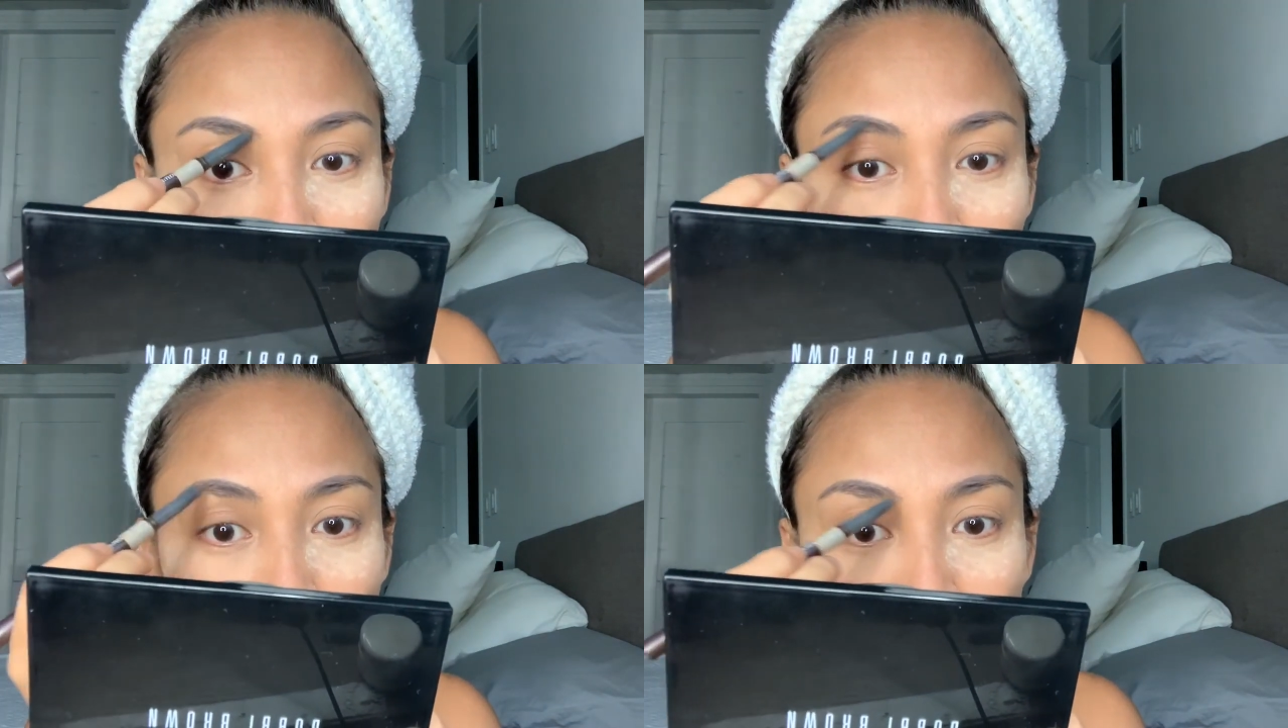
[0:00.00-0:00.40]

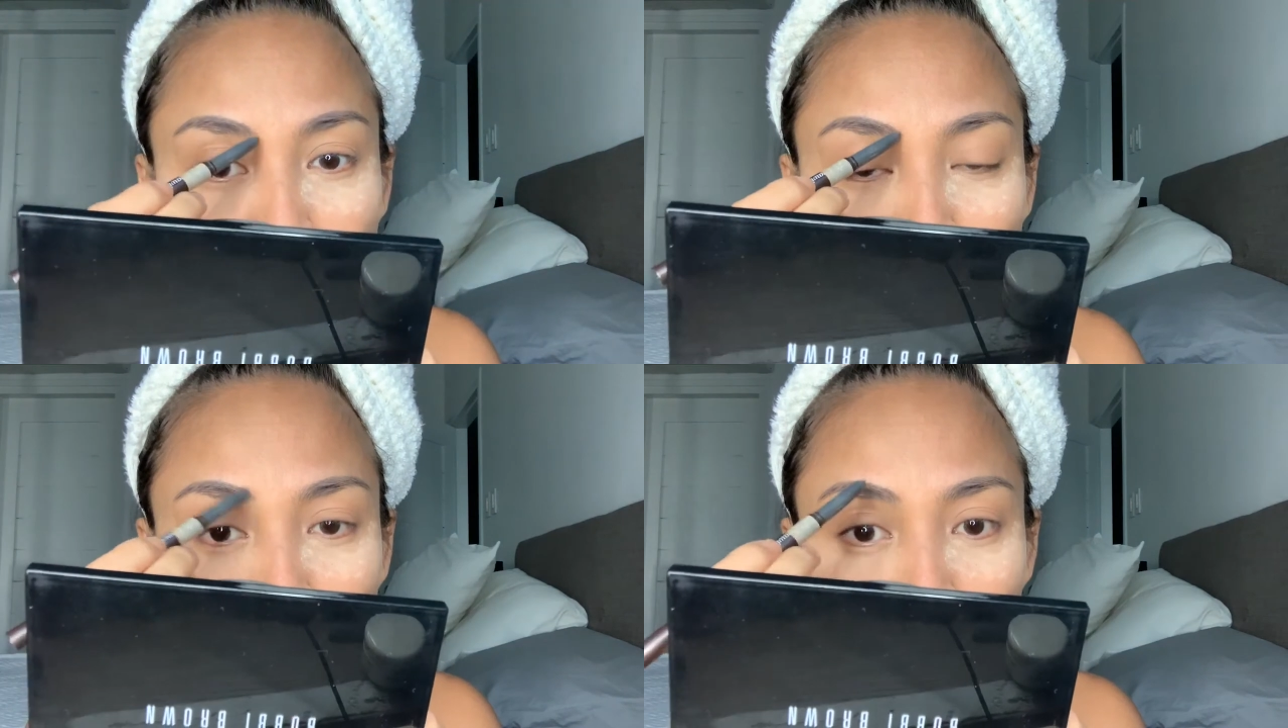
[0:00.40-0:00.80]
try
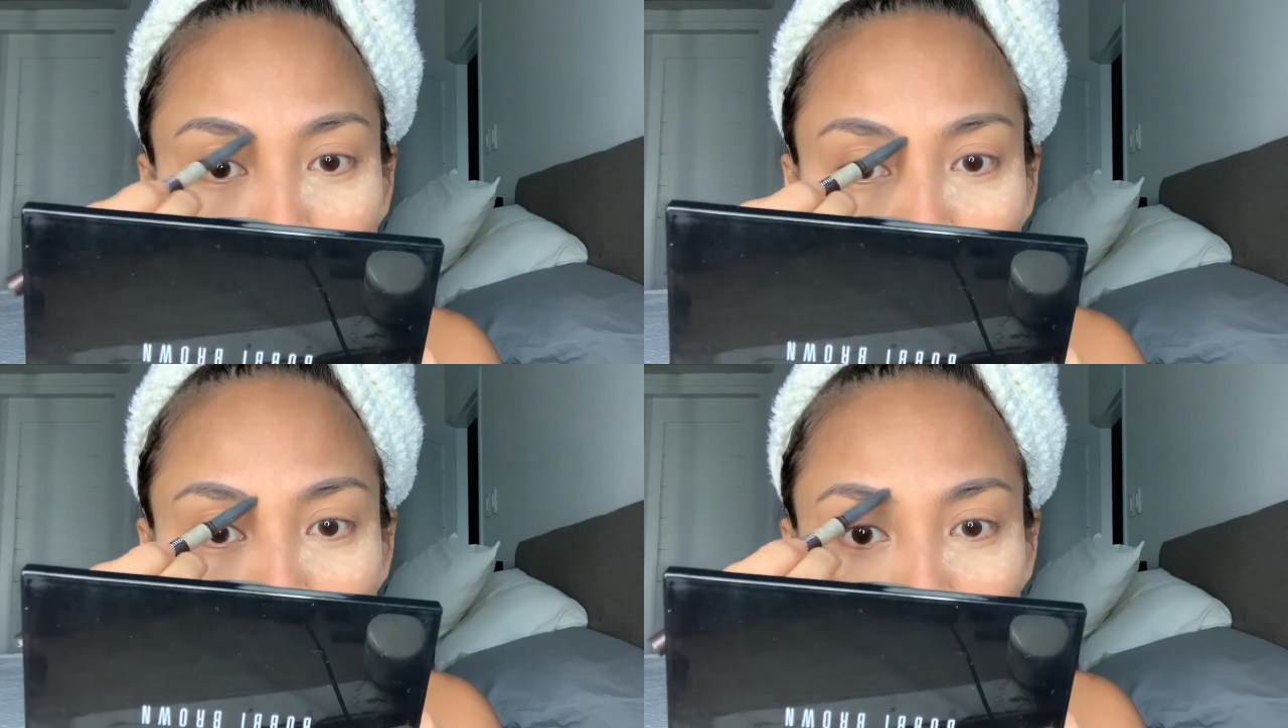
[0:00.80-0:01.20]
to
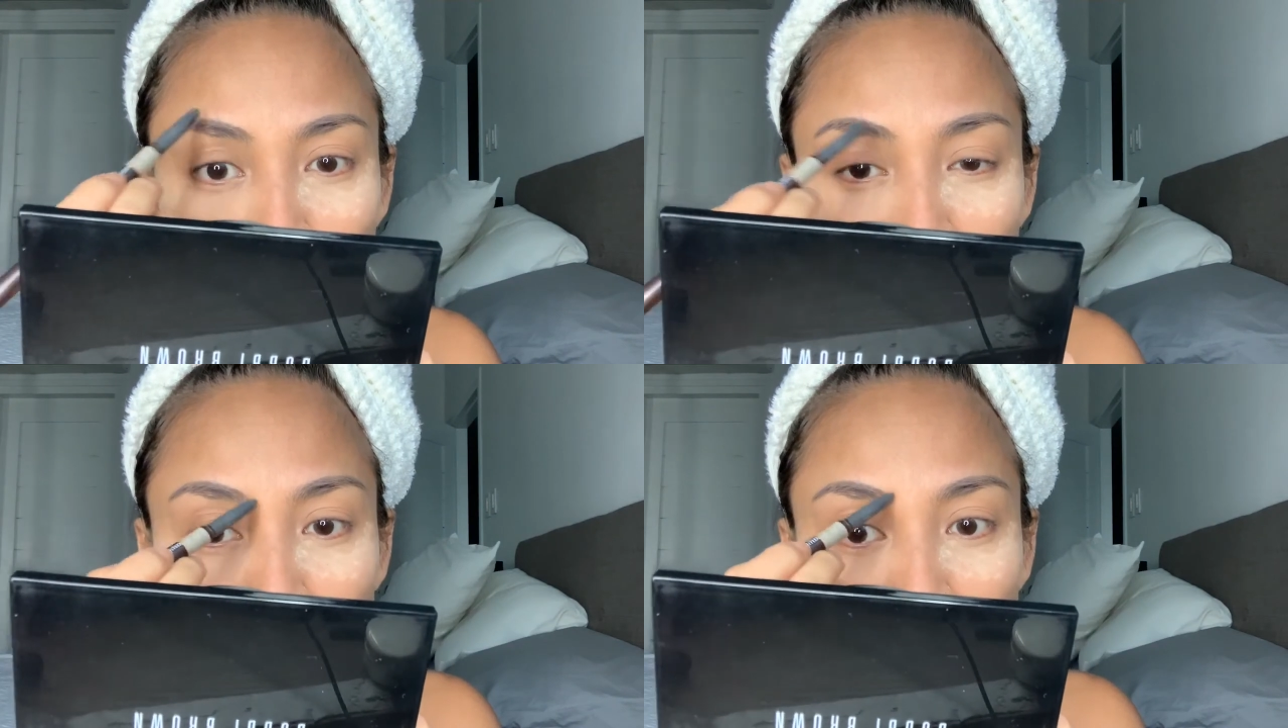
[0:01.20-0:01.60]

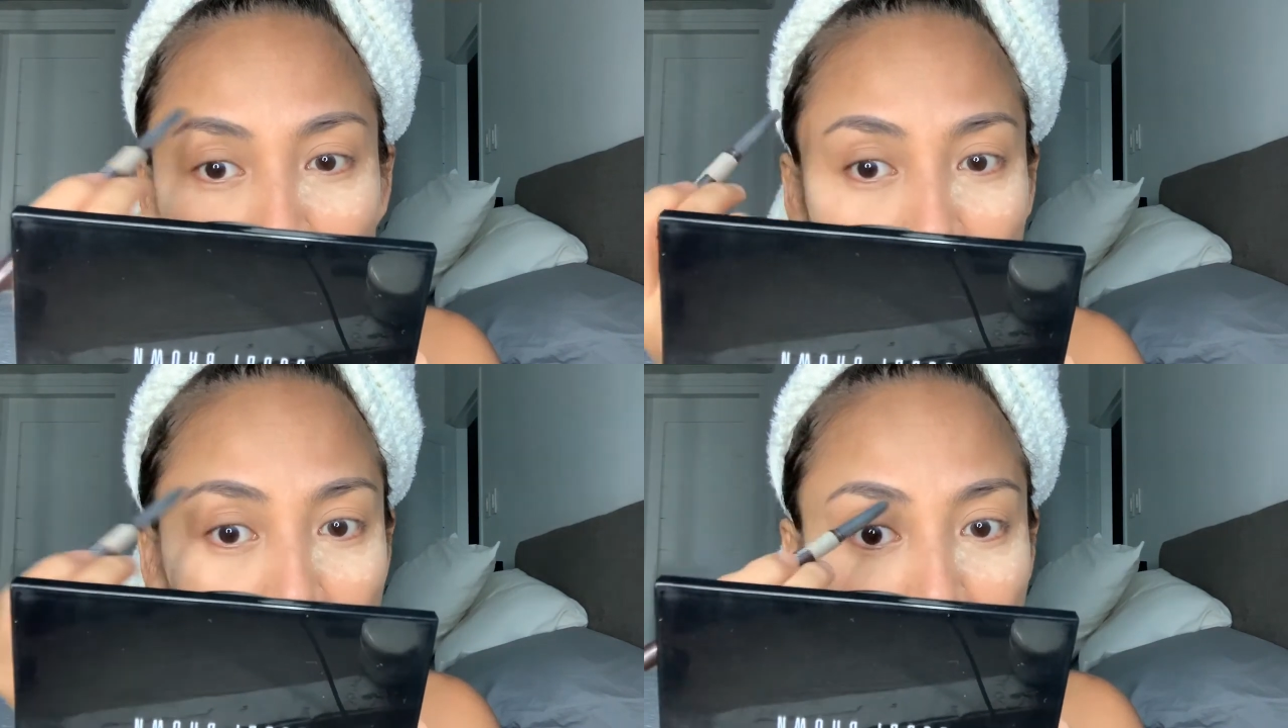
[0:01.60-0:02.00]

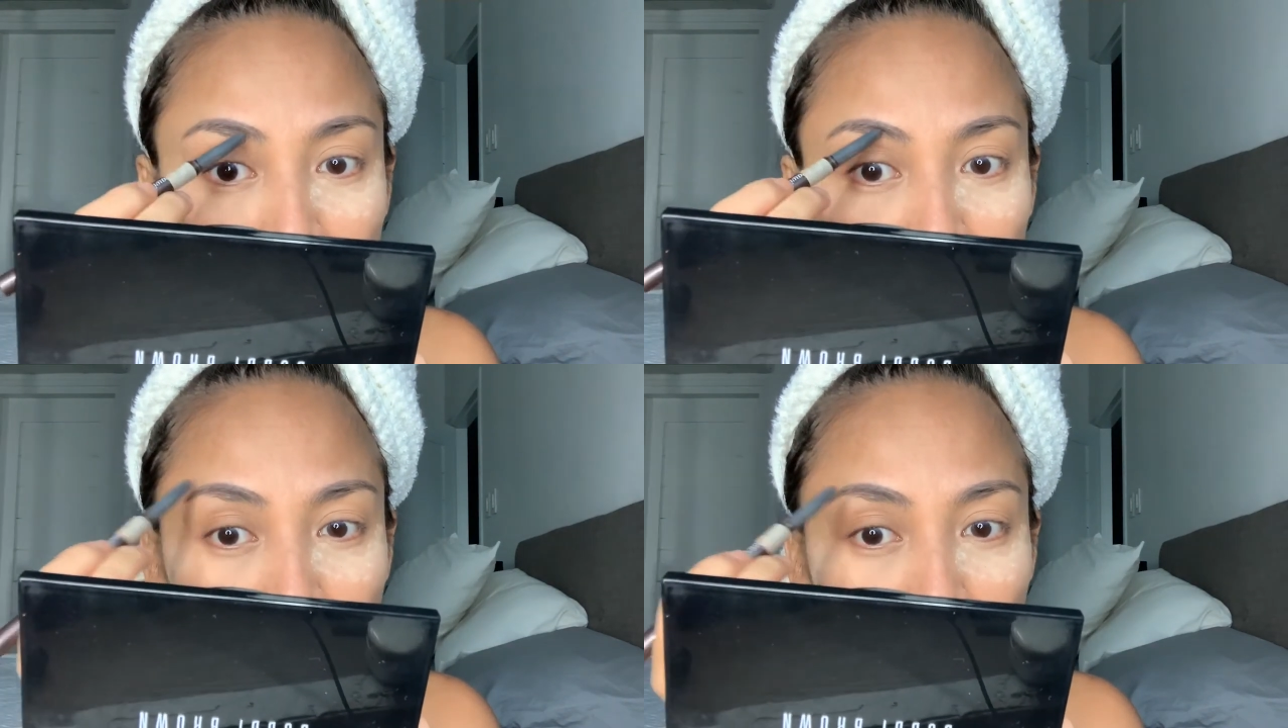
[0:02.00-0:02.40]

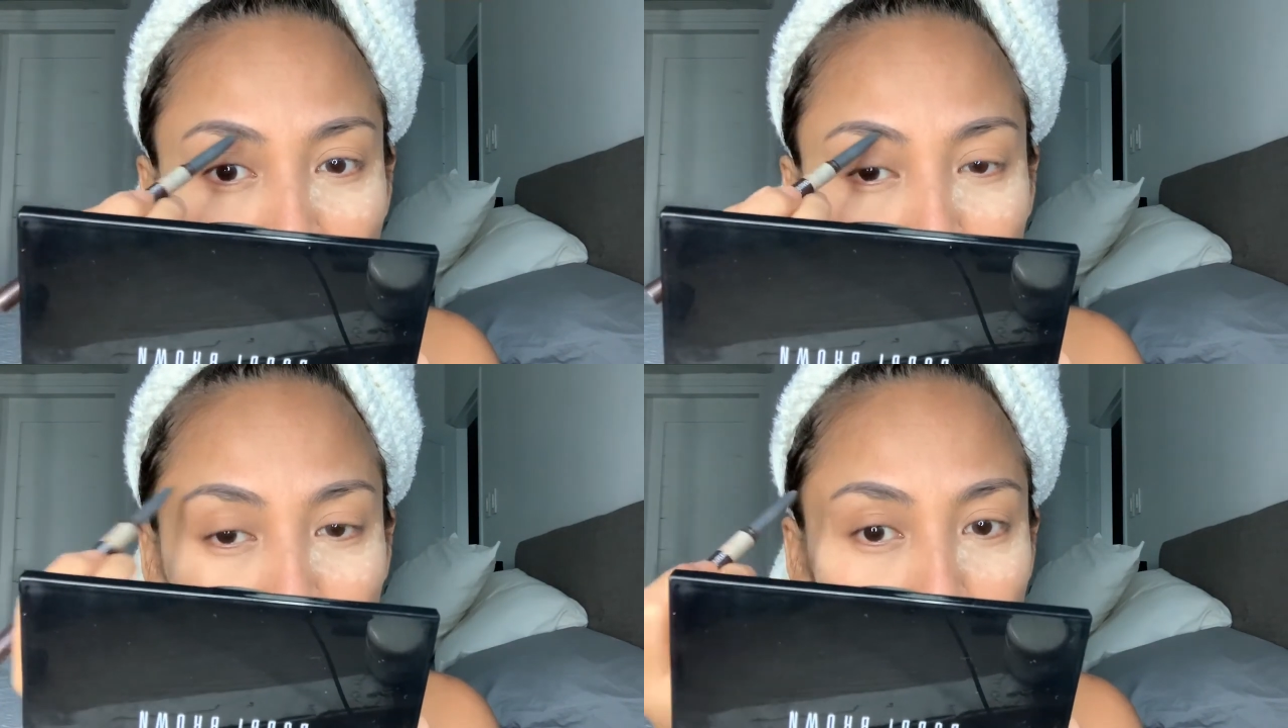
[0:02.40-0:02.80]
glide the
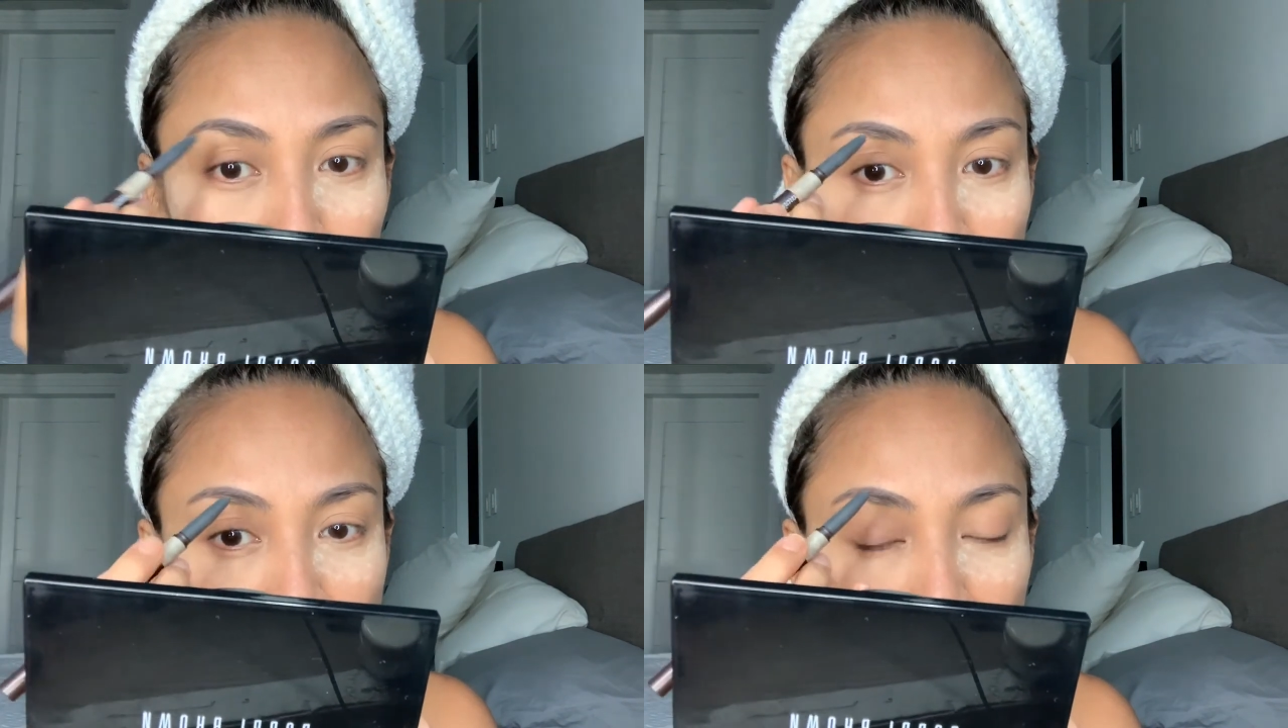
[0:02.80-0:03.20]
eyebrow
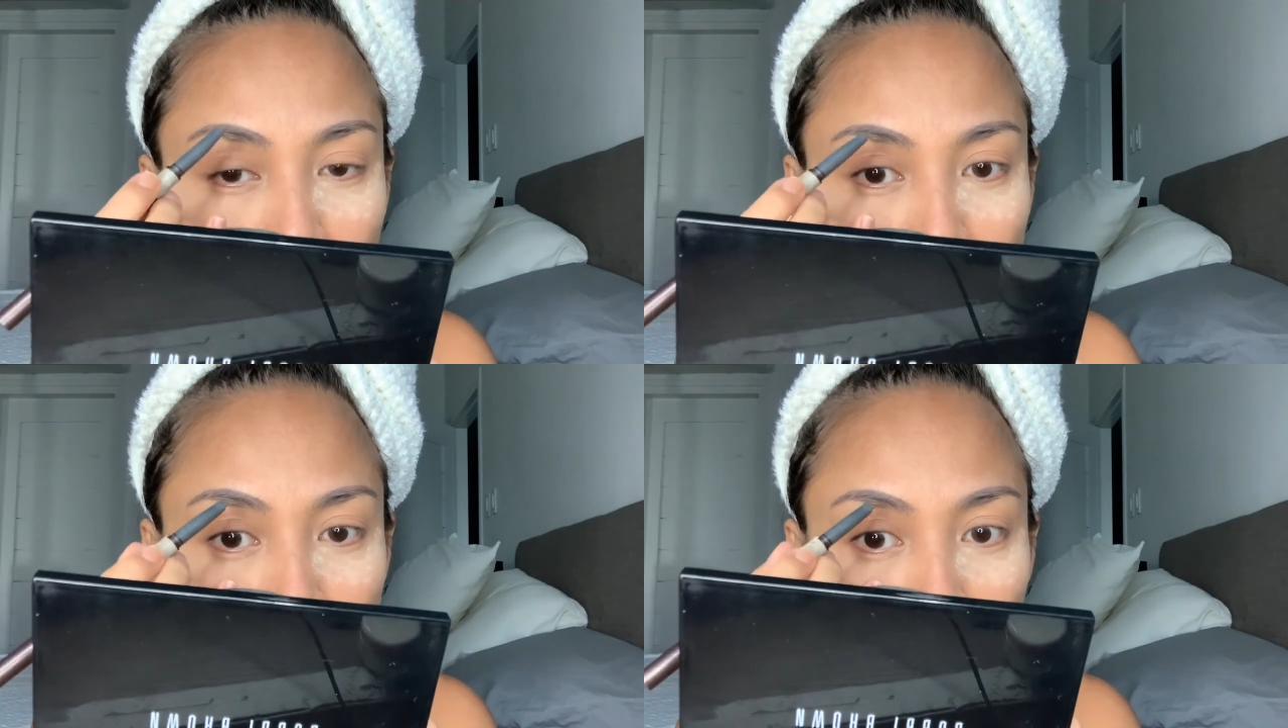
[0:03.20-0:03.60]

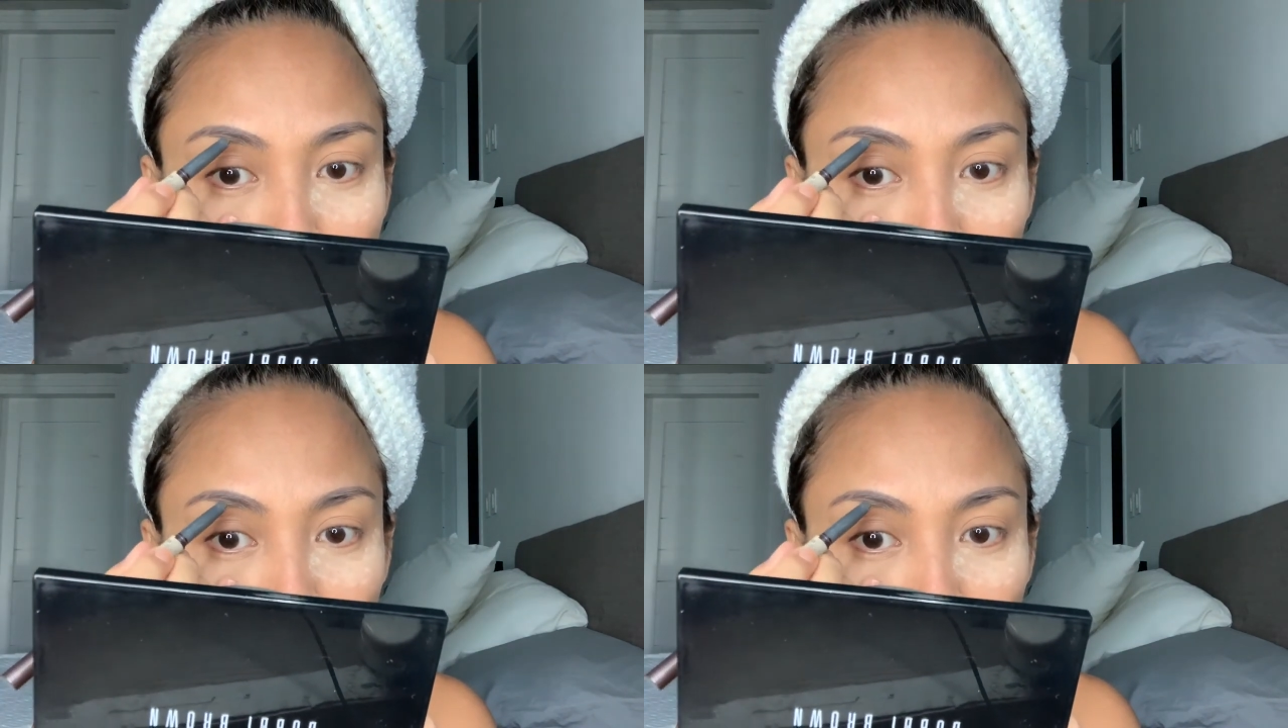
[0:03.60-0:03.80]
pencil on top.